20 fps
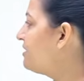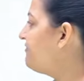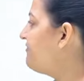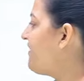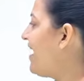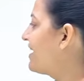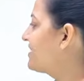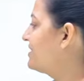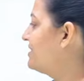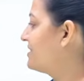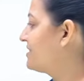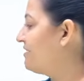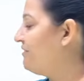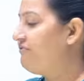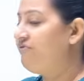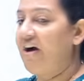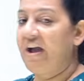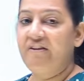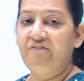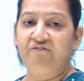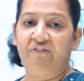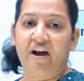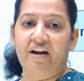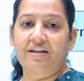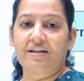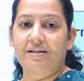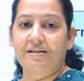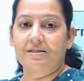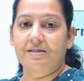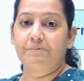the factors, the 5
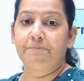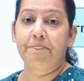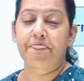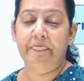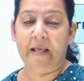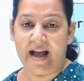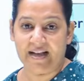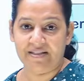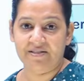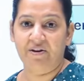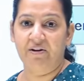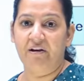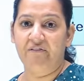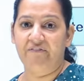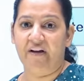factors, external